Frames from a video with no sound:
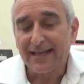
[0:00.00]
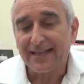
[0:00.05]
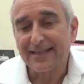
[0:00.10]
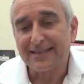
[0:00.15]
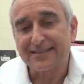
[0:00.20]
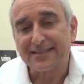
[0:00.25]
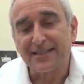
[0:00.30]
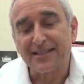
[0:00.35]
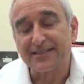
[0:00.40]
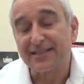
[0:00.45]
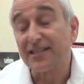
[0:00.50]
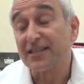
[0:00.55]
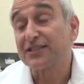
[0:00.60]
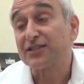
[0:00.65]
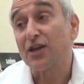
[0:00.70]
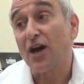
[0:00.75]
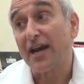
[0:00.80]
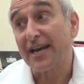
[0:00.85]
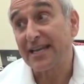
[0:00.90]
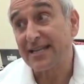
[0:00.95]
It's an
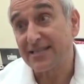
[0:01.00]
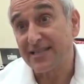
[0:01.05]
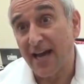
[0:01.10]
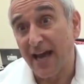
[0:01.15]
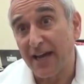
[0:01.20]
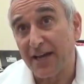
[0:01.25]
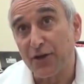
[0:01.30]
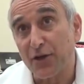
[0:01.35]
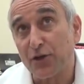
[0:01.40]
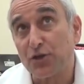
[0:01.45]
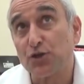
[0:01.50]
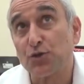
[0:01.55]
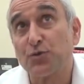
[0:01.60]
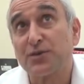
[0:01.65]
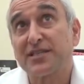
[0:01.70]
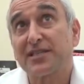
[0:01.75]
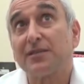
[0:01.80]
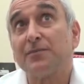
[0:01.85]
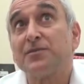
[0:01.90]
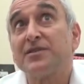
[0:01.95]
exciting day.
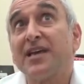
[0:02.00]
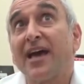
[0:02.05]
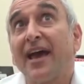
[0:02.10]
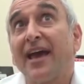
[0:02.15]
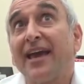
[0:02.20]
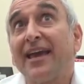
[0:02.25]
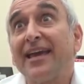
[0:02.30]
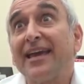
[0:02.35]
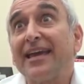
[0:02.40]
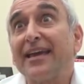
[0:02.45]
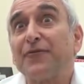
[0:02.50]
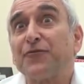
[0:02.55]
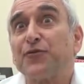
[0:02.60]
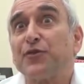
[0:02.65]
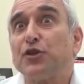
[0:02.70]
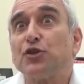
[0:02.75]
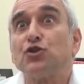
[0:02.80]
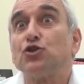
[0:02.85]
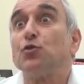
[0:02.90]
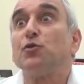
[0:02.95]
Jerusalem Day
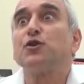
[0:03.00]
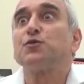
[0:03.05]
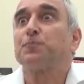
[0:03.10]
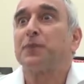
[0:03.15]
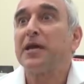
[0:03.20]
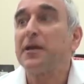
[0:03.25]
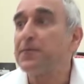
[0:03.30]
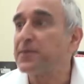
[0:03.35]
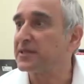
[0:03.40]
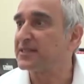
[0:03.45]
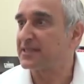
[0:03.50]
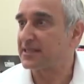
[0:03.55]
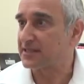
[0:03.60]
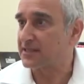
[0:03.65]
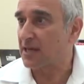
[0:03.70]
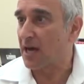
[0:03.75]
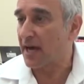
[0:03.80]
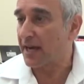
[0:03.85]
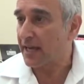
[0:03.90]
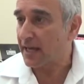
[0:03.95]
for the Jewish people is
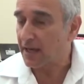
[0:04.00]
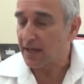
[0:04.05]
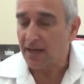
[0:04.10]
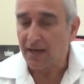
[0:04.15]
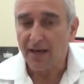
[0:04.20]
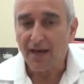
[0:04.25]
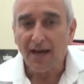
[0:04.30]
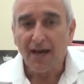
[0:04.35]
exciting.